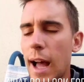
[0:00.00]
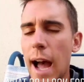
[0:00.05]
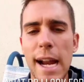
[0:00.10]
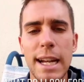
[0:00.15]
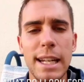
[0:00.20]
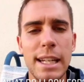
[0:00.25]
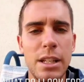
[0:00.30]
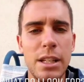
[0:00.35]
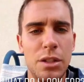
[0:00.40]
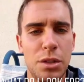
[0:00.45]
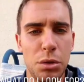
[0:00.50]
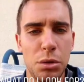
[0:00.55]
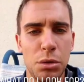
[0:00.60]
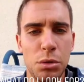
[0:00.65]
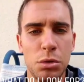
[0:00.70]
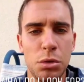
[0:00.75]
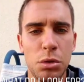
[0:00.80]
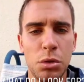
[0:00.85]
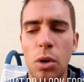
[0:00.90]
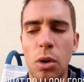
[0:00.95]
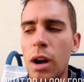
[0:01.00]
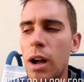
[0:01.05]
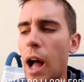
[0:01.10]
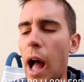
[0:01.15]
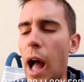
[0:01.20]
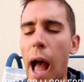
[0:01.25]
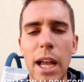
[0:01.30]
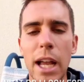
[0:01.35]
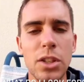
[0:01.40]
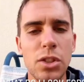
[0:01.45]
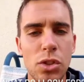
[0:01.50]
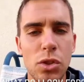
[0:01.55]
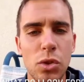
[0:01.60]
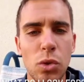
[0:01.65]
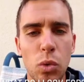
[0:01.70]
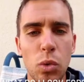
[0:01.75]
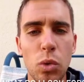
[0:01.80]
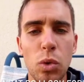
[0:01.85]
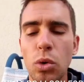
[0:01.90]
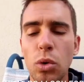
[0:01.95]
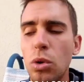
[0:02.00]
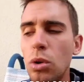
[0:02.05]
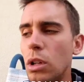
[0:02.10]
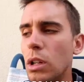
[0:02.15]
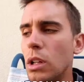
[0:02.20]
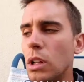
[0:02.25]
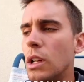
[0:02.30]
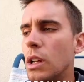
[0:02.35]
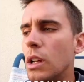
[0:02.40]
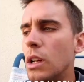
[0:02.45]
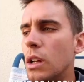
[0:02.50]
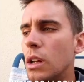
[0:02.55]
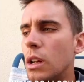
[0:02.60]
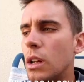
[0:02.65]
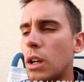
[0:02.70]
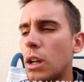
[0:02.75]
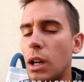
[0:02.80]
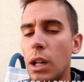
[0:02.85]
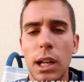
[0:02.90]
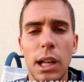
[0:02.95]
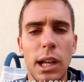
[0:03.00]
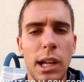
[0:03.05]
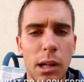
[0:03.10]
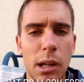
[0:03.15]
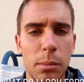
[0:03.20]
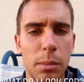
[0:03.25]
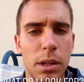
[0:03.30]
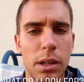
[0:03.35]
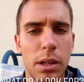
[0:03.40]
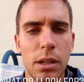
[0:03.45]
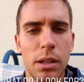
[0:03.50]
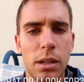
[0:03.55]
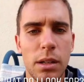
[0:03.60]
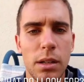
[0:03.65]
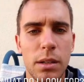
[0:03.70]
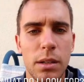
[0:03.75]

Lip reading: ID2, high school, club,